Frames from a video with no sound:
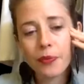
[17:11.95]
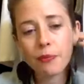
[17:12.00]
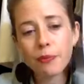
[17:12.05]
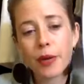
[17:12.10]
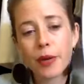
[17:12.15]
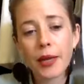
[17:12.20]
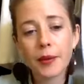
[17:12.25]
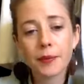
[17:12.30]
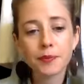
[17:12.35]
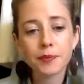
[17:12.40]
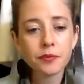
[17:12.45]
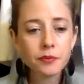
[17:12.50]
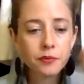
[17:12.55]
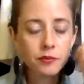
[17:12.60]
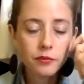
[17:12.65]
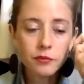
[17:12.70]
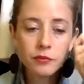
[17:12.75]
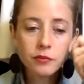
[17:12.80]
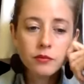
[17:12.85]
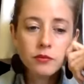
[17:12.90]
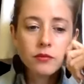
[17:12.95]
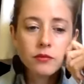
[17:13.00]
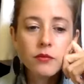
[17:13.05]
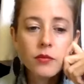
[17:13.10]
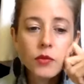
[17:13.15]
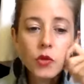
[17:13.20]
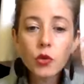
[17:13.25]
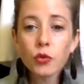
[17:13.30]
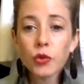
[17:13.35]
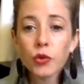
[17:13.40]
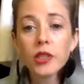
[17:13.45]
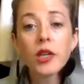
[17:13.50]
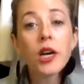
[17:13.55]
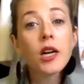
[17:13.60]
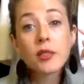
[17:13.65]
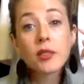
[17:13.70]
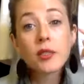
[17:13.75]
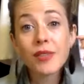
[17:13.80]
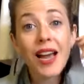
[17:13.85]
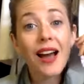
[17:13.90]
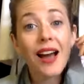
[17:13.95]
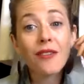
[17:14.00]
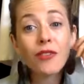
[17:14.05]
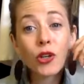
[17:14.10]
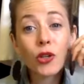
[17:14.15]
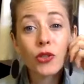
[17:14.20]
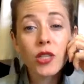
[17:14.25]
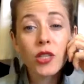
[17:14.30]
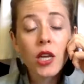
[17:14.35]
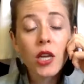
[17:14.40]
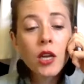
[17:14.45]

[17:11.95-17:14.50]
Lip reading: but really awesome to have those.